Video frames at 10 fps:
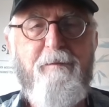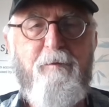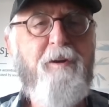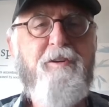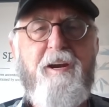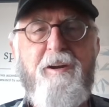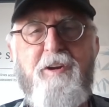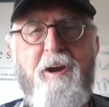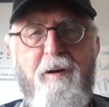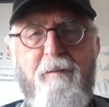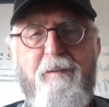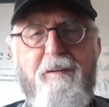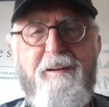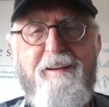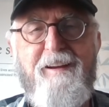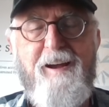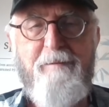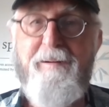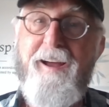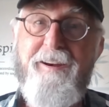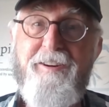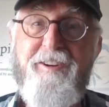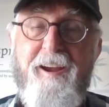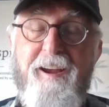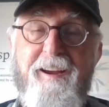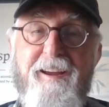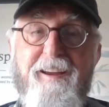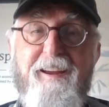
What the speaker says: frisky self, I'm glad to say.